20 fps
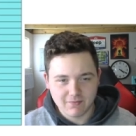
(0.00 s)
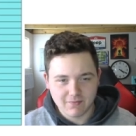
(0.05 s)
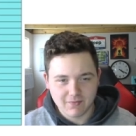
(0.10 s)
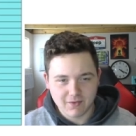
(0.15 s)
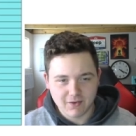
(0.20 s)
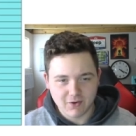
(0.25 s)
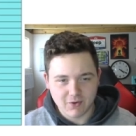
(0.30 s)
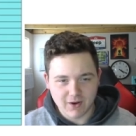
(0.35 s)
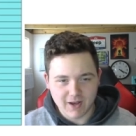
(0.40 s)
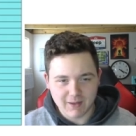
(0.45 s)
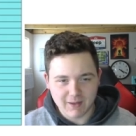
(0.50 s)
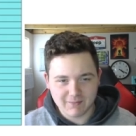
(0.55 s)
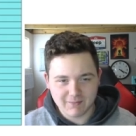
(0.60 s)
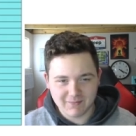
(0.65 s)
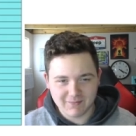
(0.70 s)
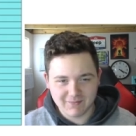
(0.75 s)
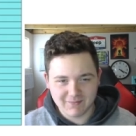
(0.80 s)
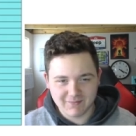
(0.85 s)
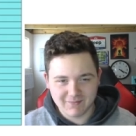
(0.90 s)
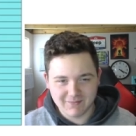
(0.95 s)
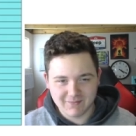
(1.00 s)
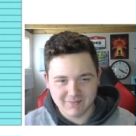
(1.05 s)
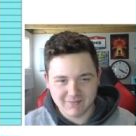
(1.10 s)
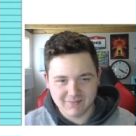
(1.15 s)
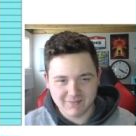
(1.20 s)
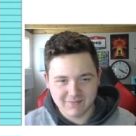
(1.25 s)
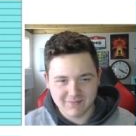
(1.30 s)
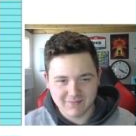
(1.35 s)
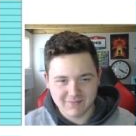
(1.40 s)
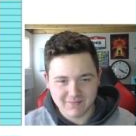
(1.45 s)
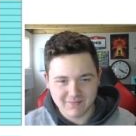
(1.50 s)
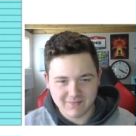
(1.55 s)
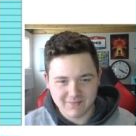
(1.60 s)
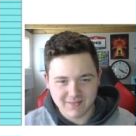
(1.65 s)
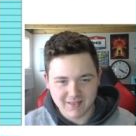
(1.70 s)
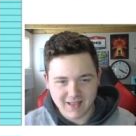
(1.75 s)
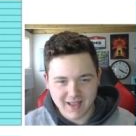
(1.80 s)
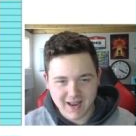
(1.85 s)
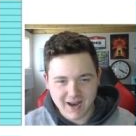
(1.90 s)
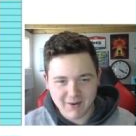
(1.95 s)
Crap.
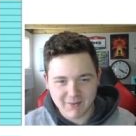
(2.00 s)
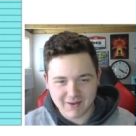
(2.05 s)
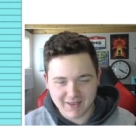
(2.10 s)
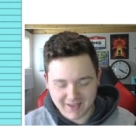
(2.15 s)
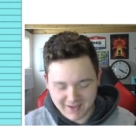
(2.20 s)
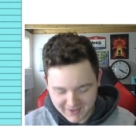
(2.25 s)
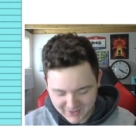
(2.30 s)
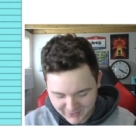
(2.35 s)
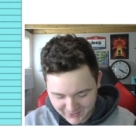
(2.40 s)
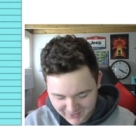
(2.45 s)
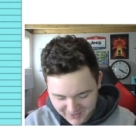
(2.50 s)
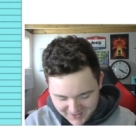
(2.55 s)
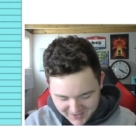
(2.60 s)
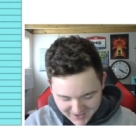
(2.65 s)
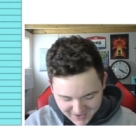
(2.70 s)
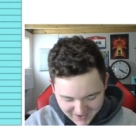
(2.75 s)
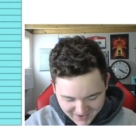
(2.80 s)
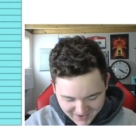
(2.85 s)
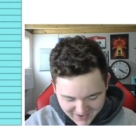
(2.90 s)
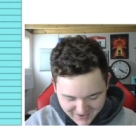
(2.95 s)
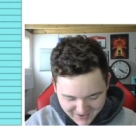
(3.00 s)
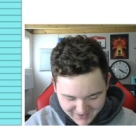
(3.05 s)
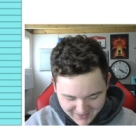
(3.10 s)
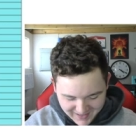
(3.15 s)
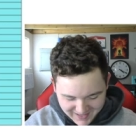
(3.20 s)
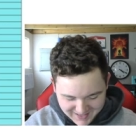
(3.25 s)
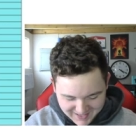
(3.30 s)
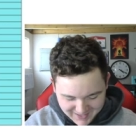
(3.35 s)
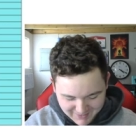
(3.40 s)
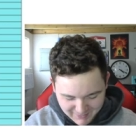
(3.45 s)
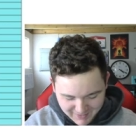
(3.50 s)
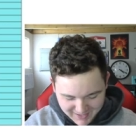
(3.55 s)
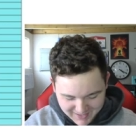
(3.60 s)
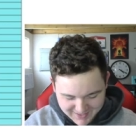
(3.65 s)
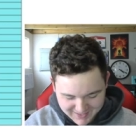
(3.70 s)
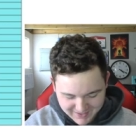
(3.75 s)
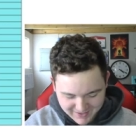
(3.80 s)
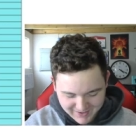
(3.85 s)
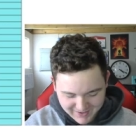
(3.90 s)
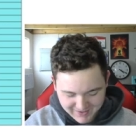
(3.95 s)
There we go. Oh, that's a bad
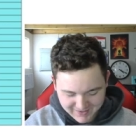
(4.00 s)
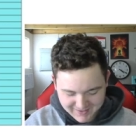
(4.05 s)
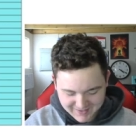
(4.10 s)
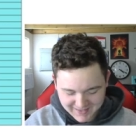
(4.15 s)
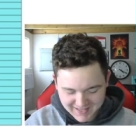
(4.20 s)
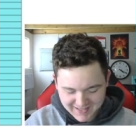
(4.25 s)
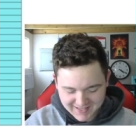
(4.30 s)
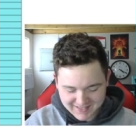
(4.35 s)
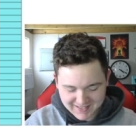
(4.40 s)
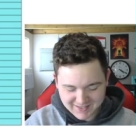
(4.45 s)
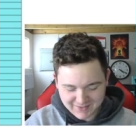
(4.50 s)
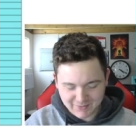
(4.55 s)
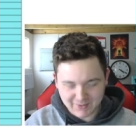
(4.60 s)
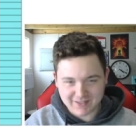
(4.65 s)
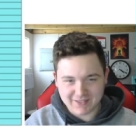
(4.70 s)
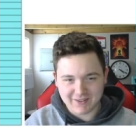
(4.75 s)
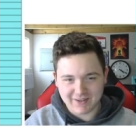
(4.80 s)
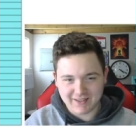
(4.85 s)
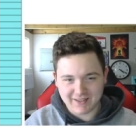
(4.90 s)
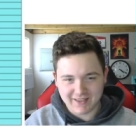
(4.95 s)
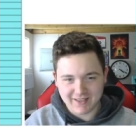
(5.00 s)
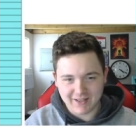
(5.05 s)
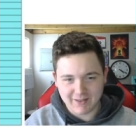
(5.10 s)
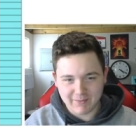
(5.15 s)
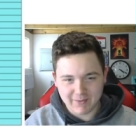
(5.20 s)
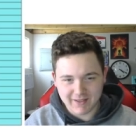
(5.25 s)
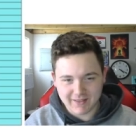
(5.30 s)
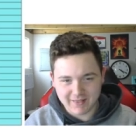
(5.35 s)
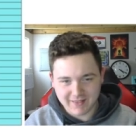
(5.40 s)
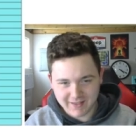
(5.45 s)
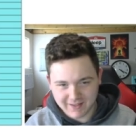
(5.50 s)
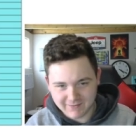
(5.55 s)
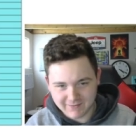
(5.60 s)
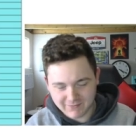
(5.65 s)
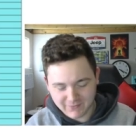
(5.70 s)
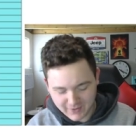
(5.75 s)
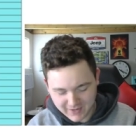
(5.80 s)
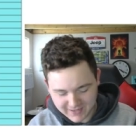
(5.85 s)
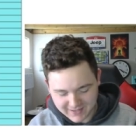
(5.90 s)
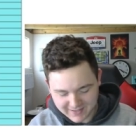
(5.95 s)
start. This is what's going to kill me, the
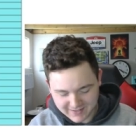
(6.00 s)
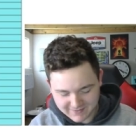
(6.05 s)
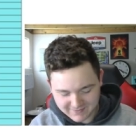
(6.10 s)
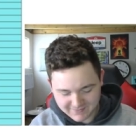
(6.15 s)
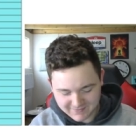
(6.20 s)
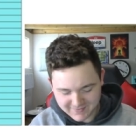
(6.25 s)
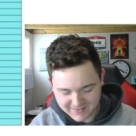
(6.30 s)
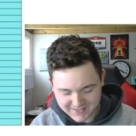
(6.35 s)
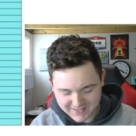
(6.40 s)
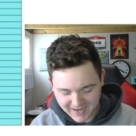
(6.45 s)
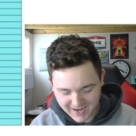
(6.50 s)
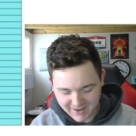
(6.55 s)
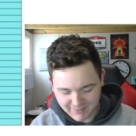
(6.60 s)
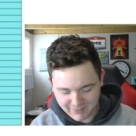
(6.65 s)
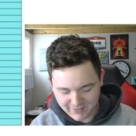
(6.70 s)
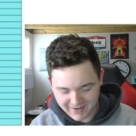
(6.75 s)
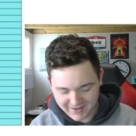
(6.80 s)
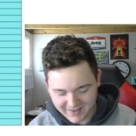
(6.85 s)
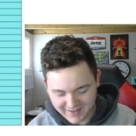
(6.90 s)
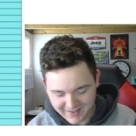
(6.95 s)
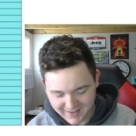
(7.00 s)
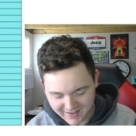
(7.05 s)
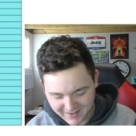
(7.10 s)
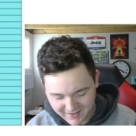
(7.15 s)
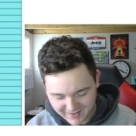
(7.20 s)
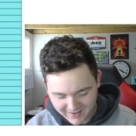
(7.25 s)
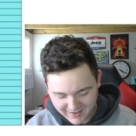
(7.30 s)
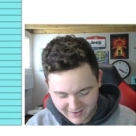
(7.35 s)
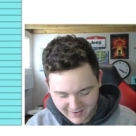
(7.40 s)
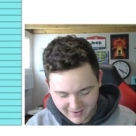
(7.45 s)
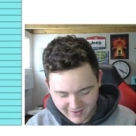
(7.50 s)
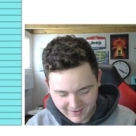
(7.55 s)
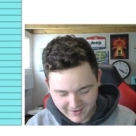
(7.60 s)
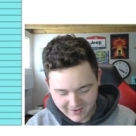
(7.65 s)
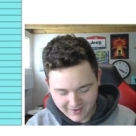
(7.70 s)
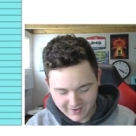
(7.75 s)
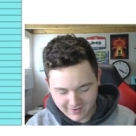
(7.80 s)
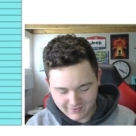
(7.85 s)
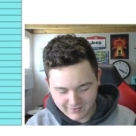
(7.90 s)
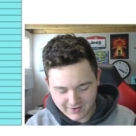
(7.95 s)
freaking typing.
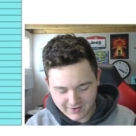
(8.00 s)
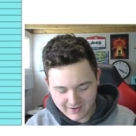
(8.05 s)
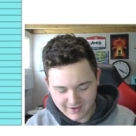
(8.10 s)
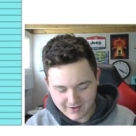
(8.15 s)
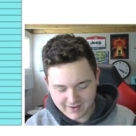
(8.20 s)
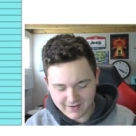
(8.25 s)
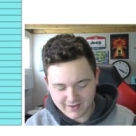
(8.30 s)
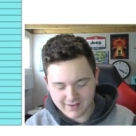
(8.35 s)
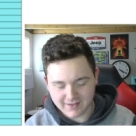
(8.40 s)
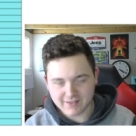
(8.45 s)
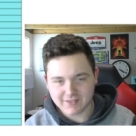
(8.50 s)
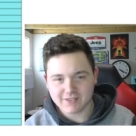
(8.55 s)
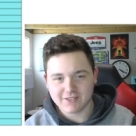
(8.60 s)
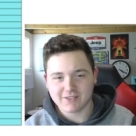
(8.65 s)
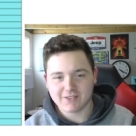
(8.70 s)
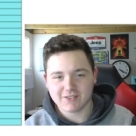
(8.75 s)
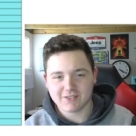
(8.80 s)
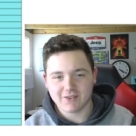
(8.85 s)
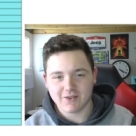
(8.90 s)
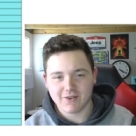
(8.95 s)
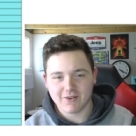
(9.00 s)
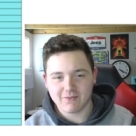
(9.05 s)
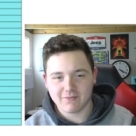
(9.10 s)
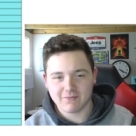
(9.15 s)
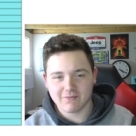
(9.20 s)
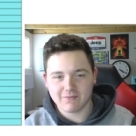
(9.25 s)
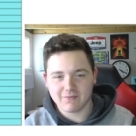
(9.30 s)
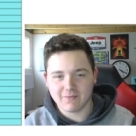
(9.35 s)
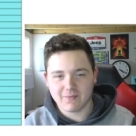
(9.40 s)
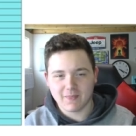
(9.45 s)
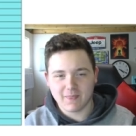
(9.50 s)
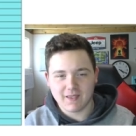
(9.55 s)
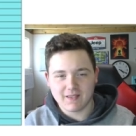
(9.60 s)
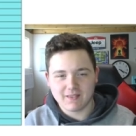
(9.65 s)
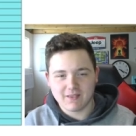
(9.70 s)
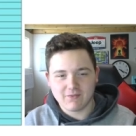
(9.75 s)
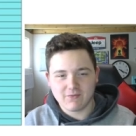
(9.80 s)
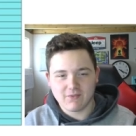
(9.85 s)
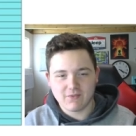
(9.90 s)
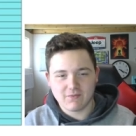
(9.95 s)
So is
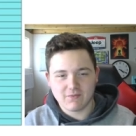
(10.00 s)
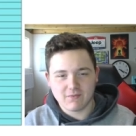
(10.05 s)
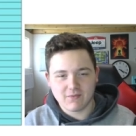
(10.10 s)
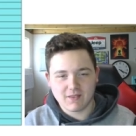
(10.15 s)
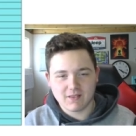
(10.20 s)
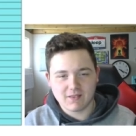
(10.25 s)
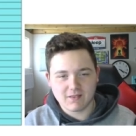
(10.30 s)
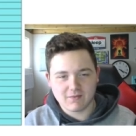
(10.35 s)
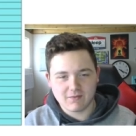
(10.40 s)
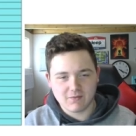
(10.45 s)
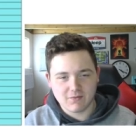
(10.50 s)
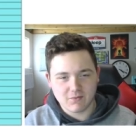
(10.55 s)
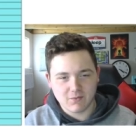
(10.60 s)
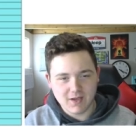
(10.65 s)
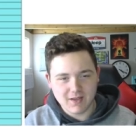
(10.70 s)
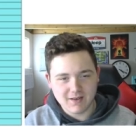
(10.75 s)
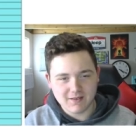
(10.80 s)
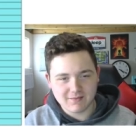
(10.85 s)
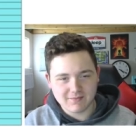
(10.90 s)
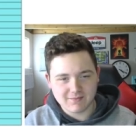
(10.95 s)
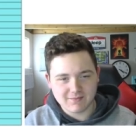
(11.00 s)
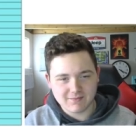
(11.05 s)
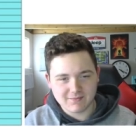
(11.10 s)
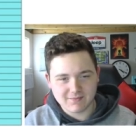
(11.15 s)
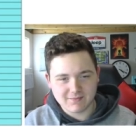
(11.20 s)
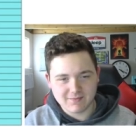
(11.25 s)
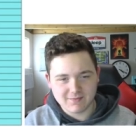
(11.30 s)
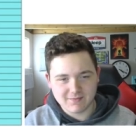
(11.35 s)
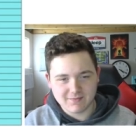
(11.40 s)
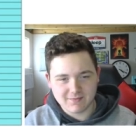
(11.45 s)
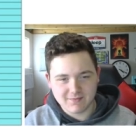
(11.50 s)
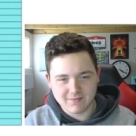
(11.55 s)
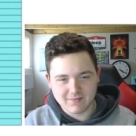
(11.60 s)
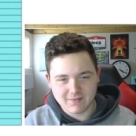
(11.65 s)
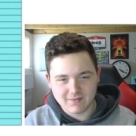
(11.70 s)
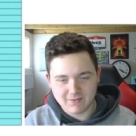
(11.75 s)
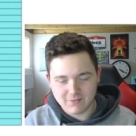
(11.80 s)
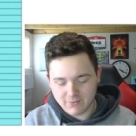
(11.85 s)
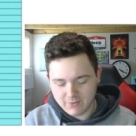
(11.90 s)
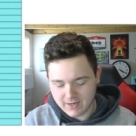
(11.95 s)
it what?
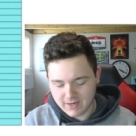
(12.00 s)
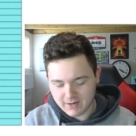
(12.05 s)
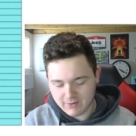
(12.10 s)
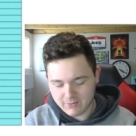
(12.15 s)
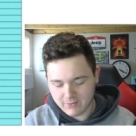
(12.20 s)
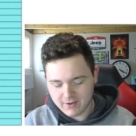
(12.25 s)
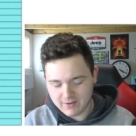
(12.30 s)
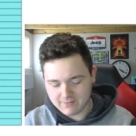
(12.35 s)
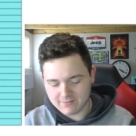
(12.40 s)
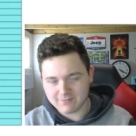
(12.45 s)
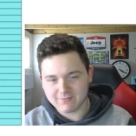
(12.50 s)
Wait, what?